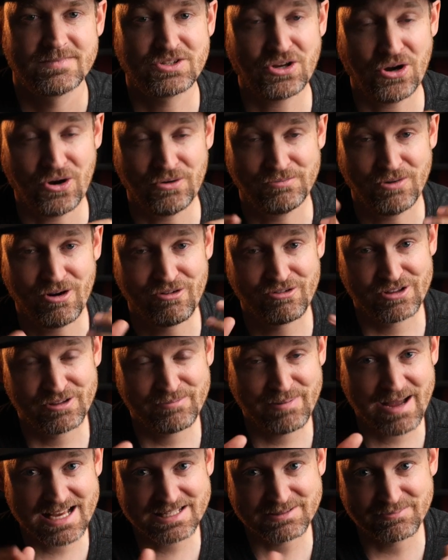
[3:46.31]
So, over the
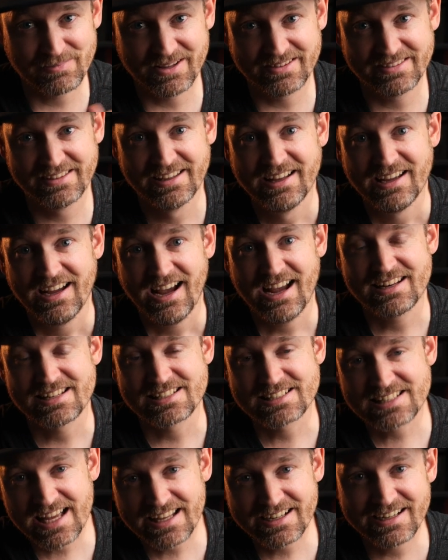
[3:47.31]
past month, I
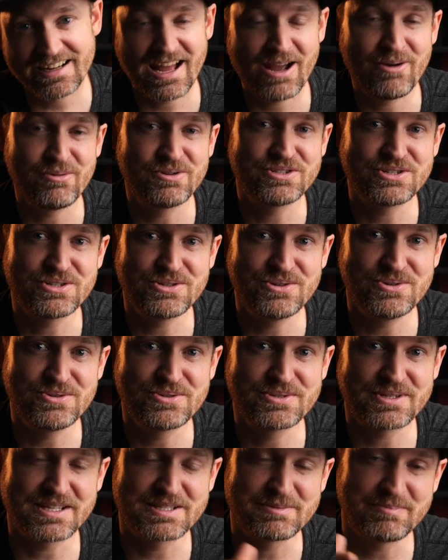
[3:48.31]
decided I would
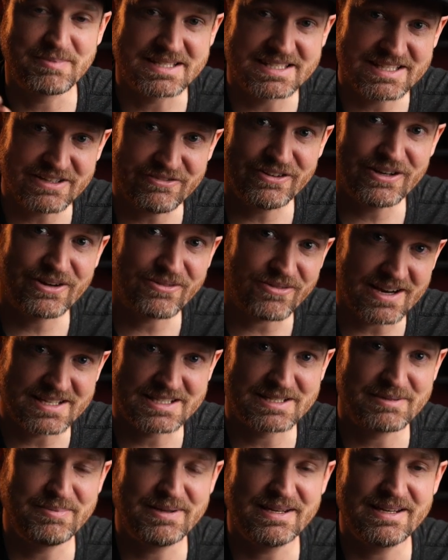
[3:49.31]
choose a specific
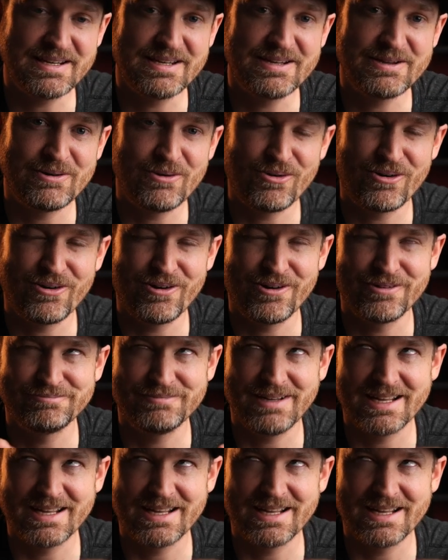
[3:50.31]
recipe or,